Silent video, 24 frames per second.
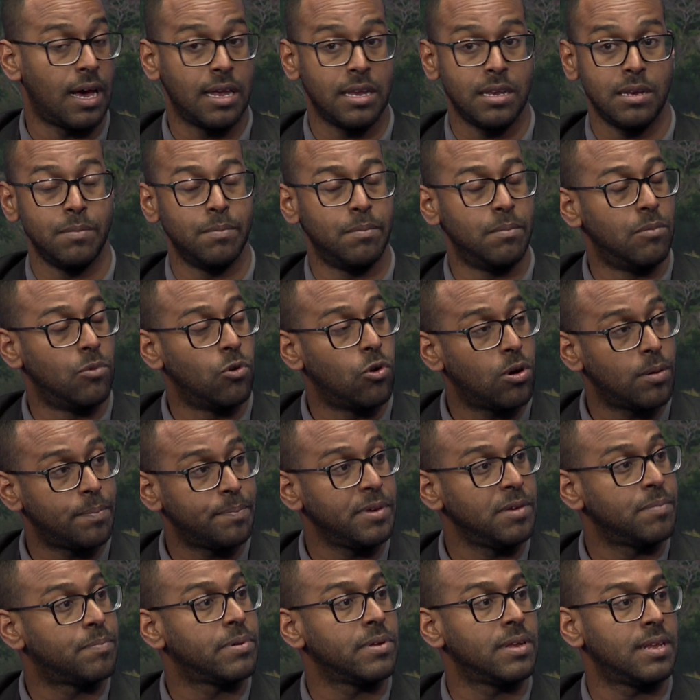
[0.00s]
And the more
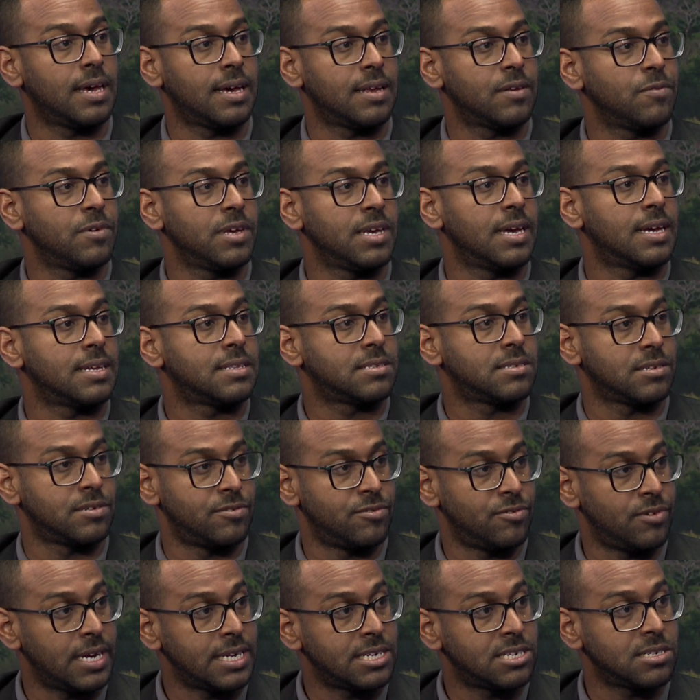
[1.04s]
people that we get to
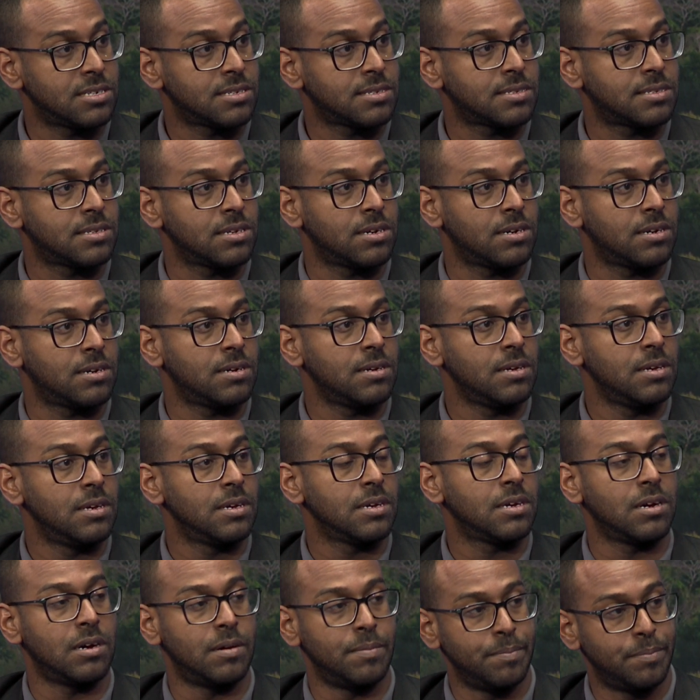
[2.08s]
register,
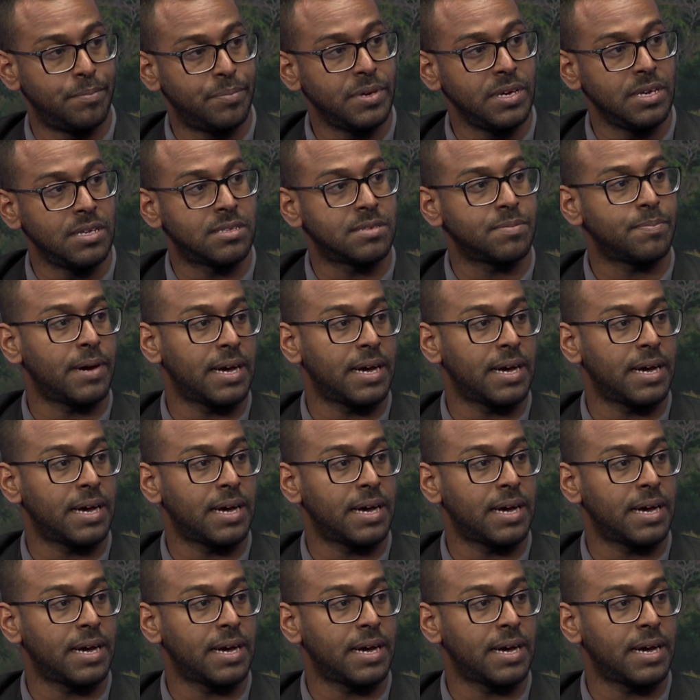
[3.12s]
compete,